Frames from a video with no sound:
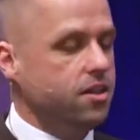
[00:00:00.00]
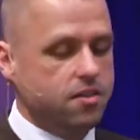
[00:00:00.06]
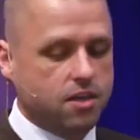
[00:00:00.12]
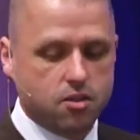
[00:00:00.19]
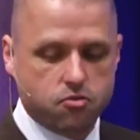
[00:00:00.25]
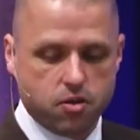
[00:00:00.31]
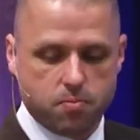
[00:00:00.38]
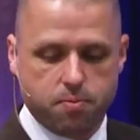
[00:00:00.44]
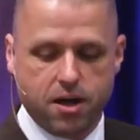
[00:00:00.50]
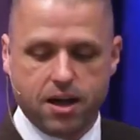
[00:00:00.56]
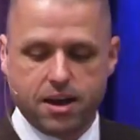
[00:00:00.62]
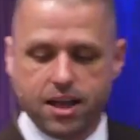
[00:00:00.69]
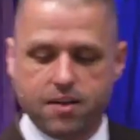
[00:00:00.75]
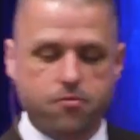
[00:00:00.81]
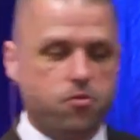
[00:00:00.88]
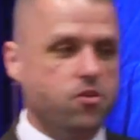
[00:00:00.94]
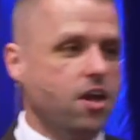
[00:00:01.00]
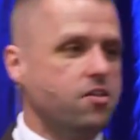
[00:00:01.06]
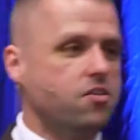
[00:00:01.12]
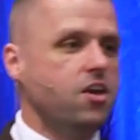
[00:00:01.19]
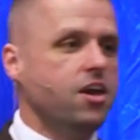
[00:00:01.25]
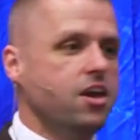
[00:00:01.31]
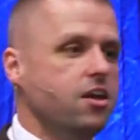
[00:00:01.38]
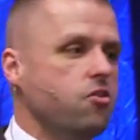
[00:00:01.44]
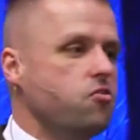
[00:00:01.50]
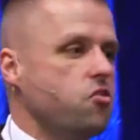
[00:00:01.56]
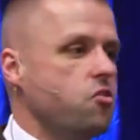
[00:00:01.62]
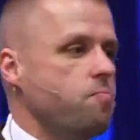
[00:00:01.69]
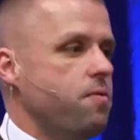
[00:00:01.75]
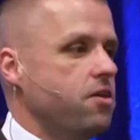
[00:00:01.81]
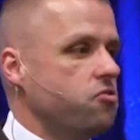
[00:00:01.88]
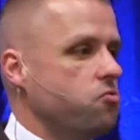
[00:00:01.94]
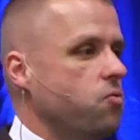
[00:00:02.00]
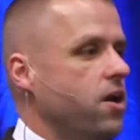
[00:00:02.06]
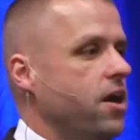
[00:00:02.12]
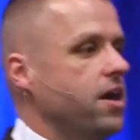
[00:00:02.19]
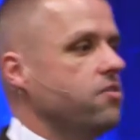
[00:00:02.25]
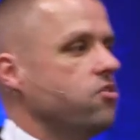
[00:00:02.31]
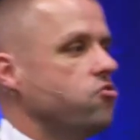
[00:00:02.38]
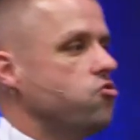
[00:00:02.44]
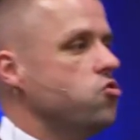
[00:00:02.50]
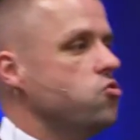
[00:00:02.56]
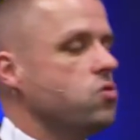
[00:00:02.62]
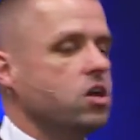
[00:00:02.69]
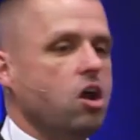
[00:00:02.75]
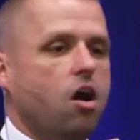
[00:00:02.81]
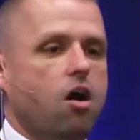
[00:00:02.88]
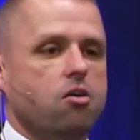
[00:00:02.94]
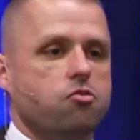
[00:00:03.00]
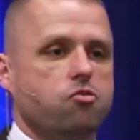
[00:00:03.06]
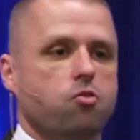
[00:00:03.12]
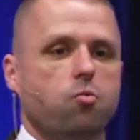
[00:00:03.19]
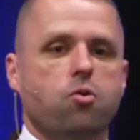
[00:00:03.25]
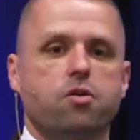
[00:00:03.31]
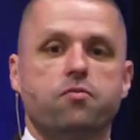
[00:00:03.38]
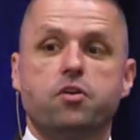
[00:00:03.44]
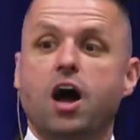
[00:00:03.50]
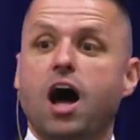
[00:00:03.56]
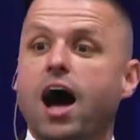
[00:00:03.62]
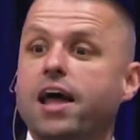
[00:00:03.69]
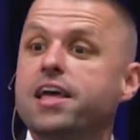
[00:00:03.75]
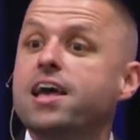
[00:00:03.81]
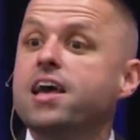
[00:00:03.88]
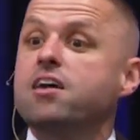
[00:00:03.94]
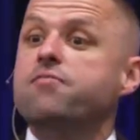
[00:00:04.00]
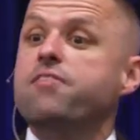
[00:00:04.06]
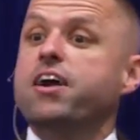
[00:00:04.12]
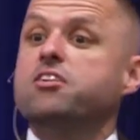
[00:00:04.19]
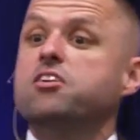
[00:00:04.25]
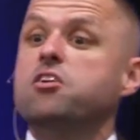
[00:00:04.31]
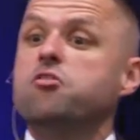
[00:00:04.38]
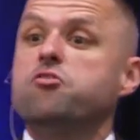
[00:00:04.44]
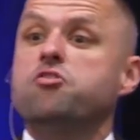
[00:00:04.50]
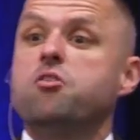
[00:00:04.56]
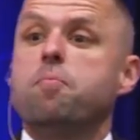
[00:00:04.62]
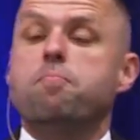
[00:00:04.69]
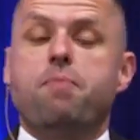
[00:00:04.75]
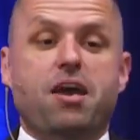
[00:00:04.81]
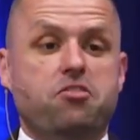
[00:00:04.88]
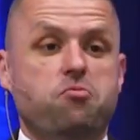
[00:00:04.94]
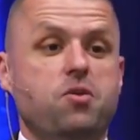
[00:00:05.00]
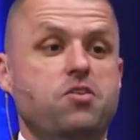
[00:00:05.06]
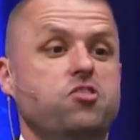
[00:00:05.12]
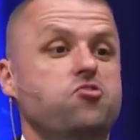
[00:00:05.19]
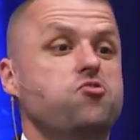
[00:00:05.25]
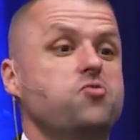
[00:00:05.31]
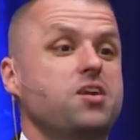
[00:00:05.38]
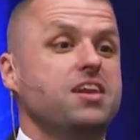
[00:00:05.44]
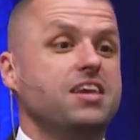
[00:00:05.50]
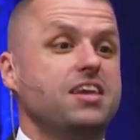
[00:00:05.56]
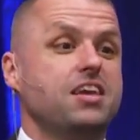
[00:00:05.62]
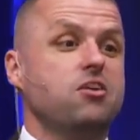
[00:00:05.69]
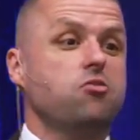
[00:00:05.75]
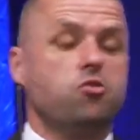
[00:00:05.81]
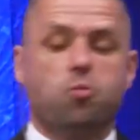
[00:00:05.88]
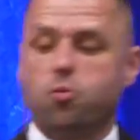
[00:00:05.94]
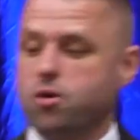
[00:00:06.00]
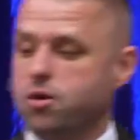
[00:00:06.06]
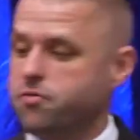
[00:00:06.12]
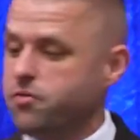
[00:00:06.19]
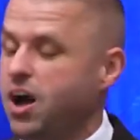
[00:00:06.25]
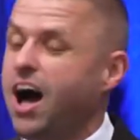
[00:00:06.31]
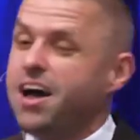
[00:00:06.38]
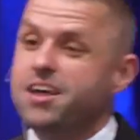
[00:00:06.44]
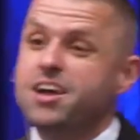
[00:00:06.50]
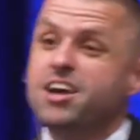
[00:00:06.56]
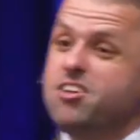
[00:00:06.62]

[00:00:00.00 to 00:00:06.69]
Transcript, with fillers: Dietrich Bonhoeffer says, here's the best way that you can honor the Word of God. In fact, here's the best way that you can hear the Word of God.